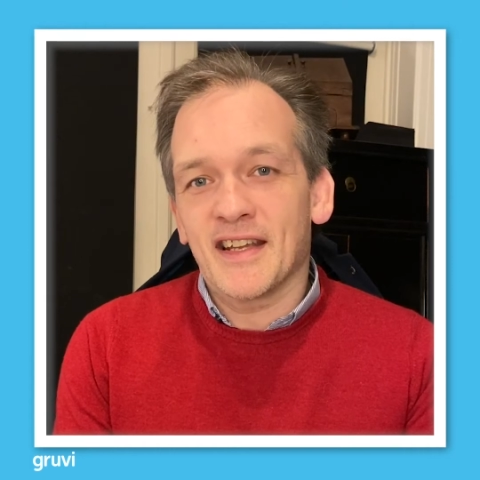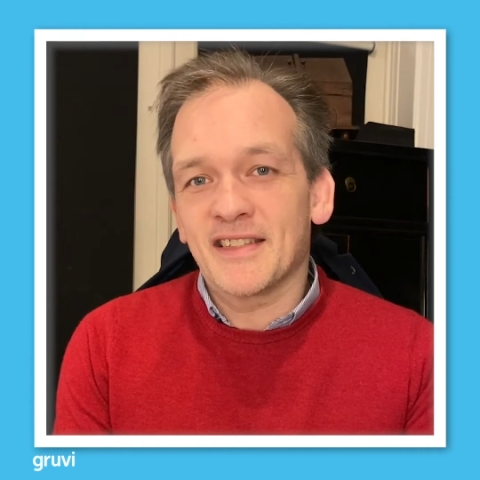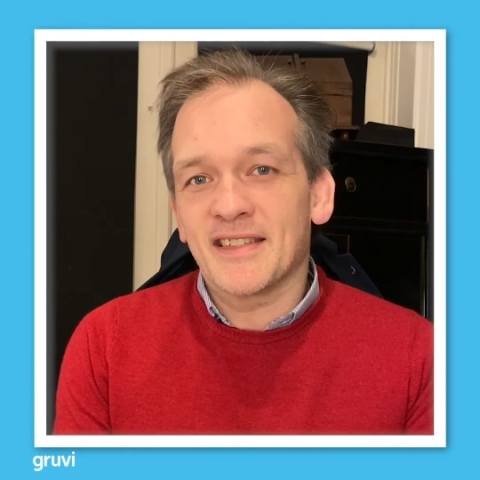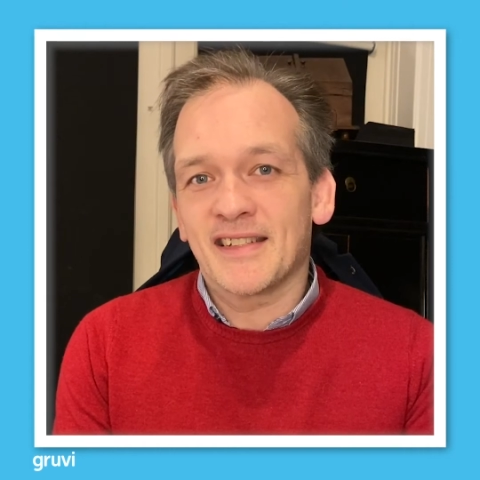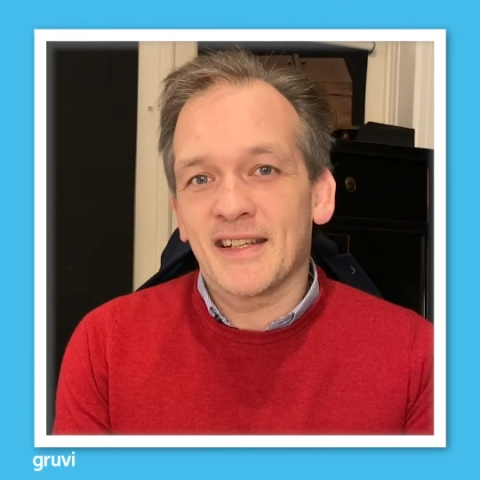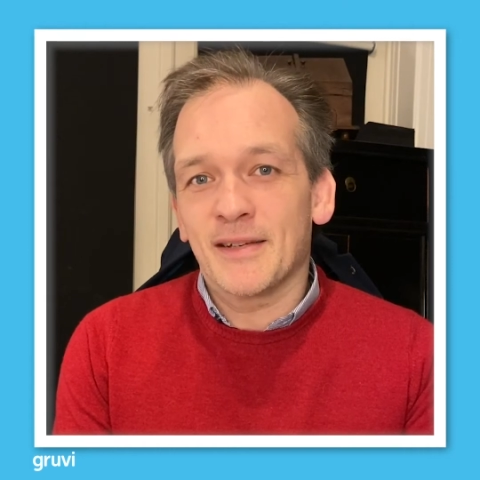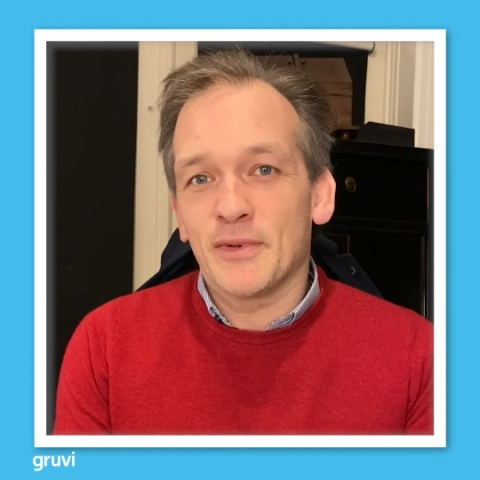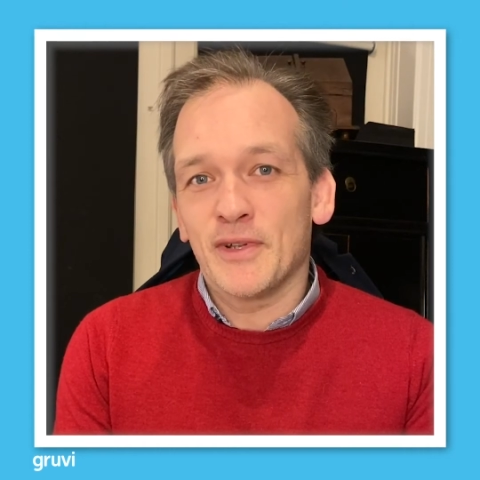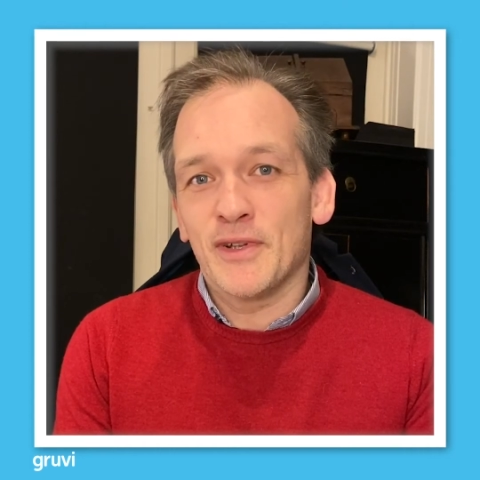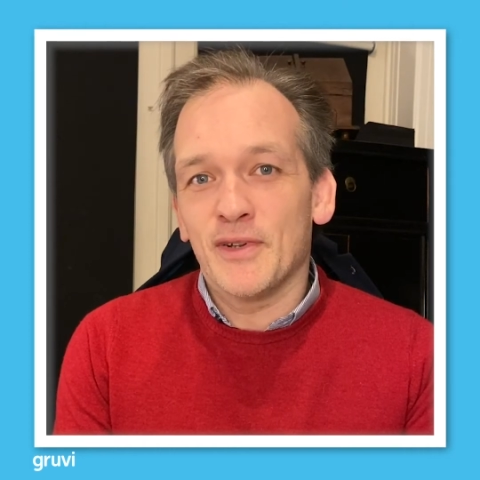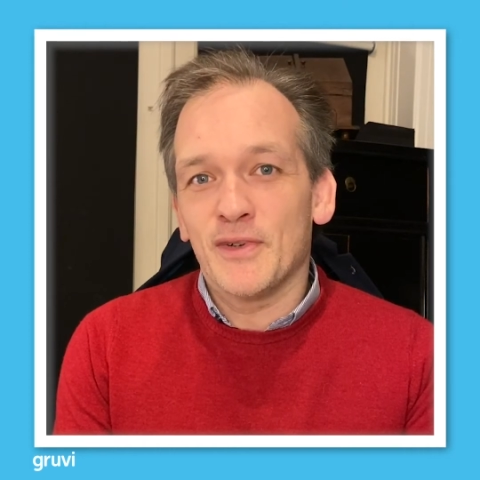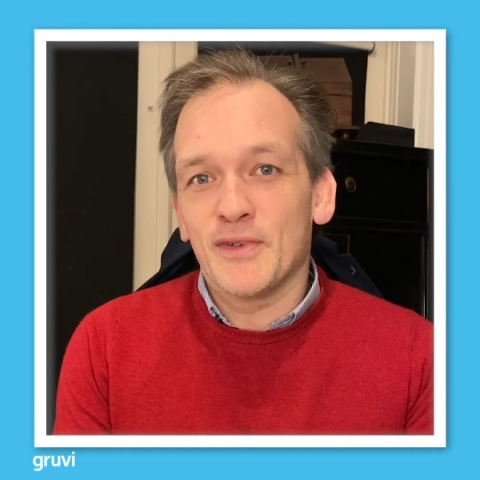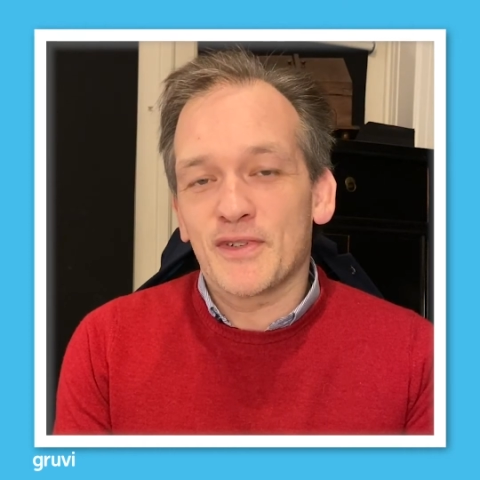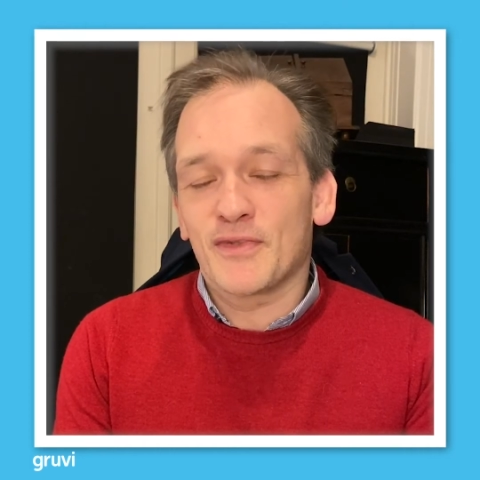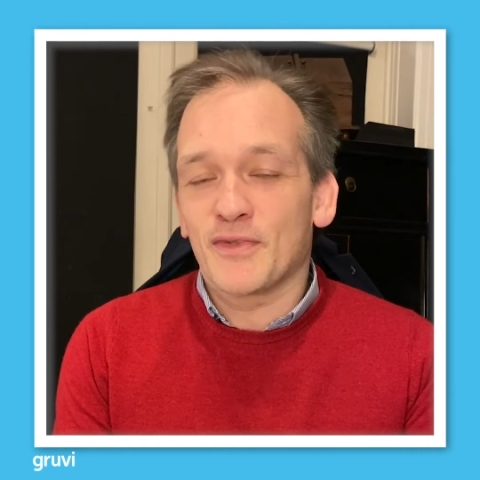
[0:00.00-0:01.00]
entertainment
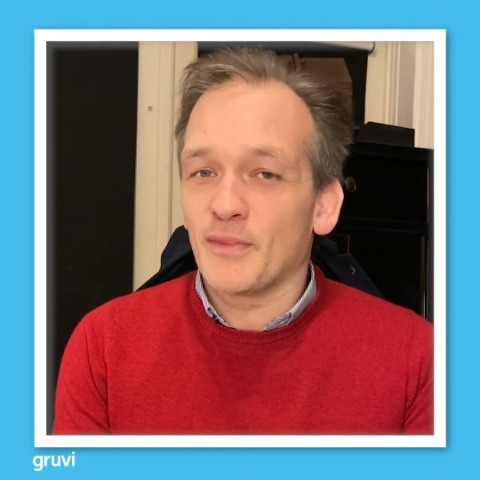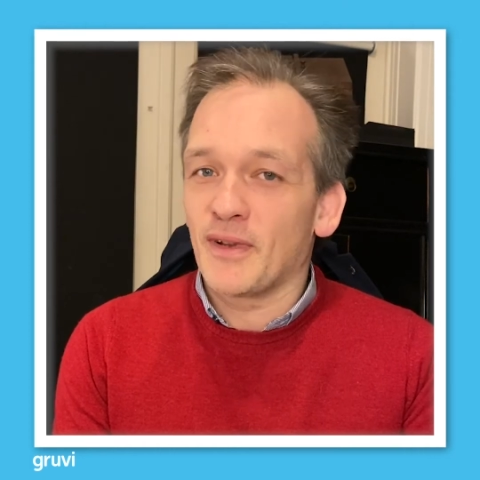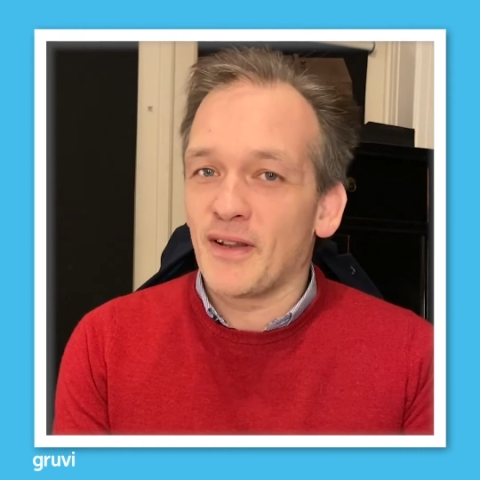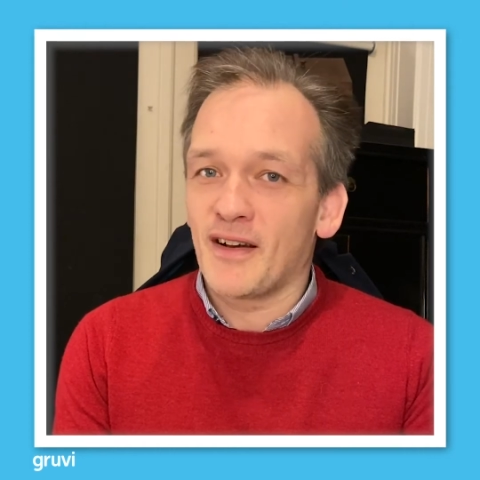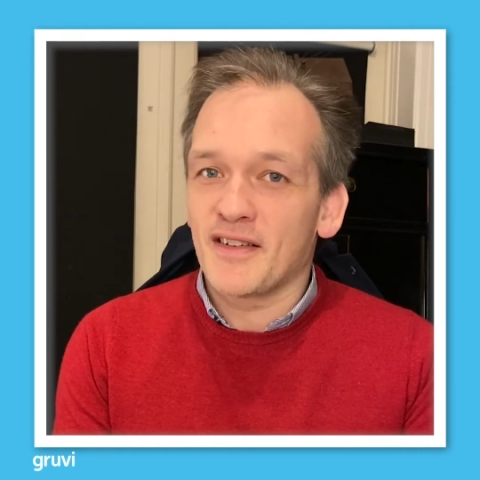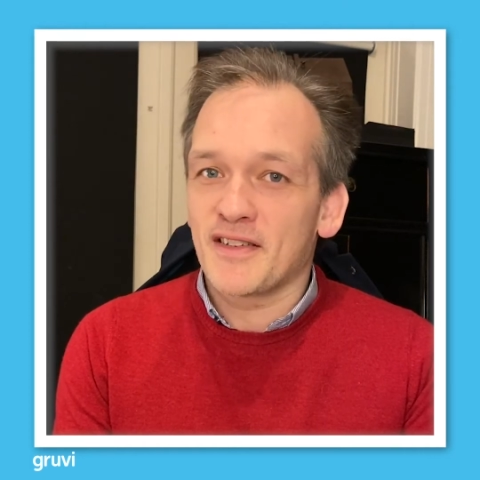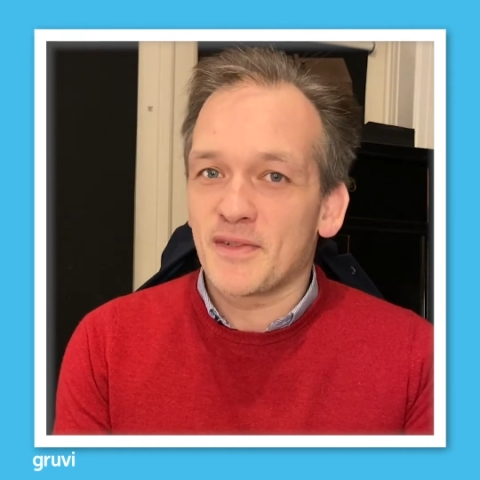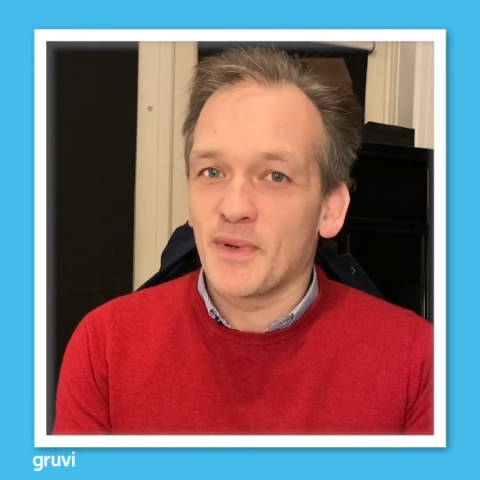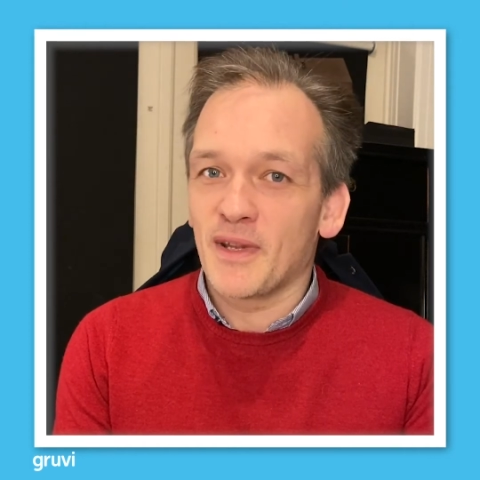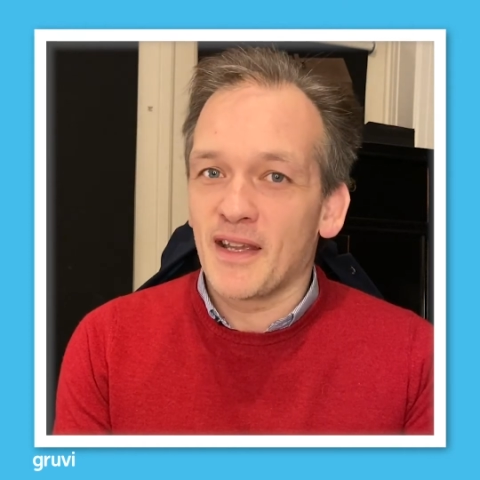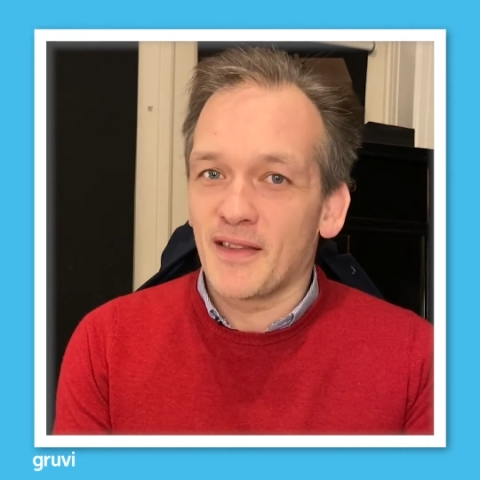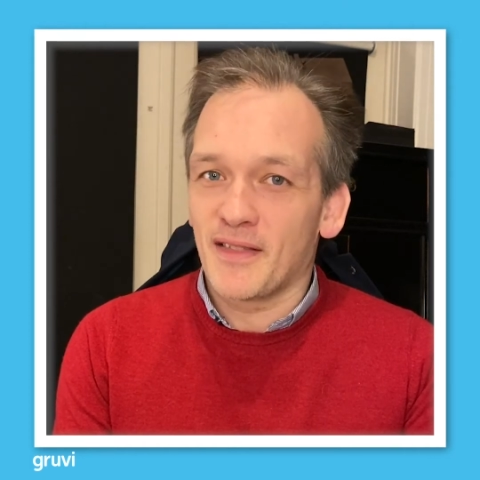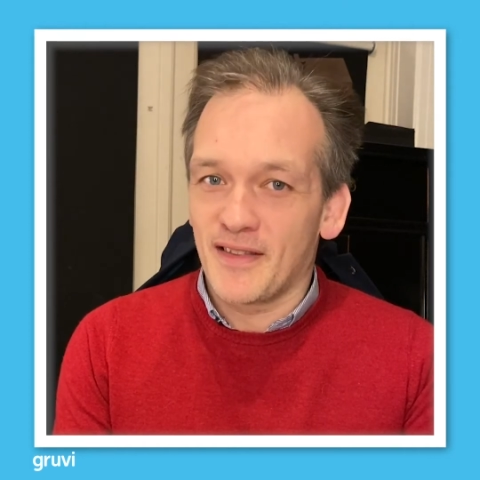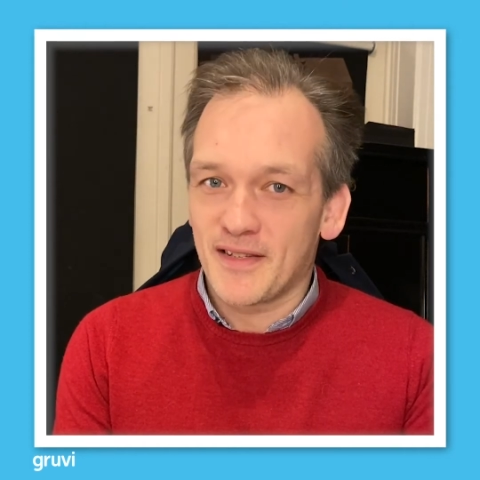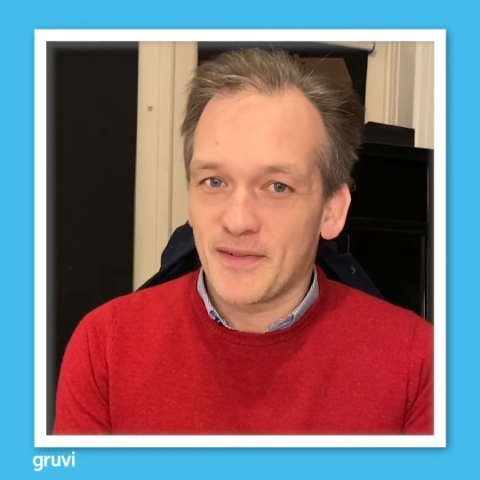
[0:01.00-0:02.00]
news from last
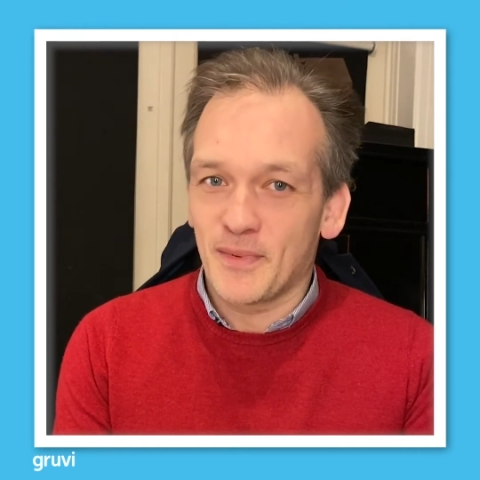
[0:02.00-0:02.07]
week, this